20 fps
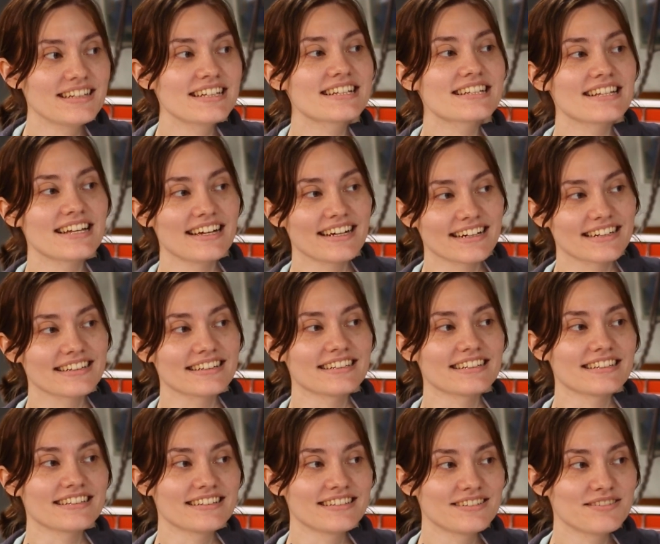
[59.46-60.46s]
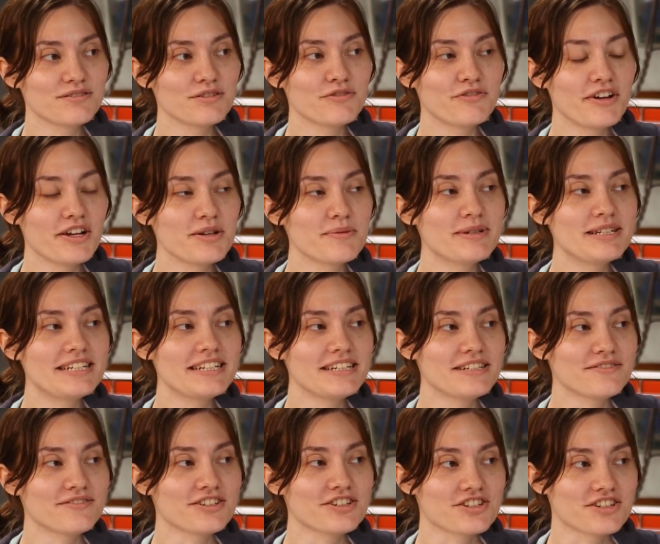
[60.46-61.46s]
Exactly. We're vitamin D
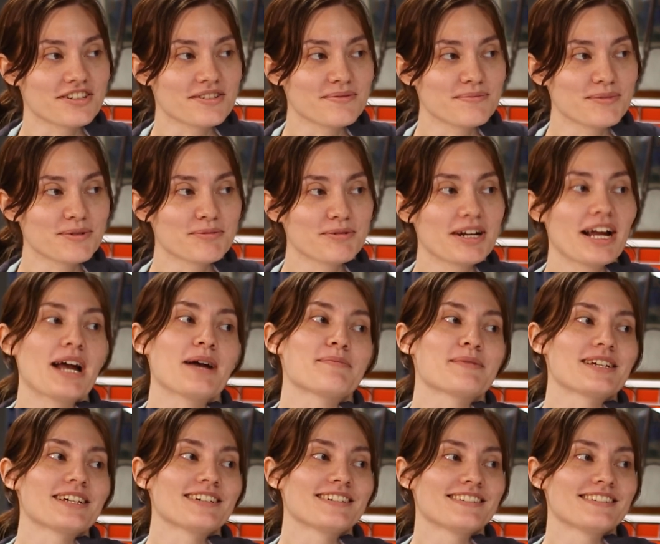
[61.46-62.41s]
deficient, but we're happy.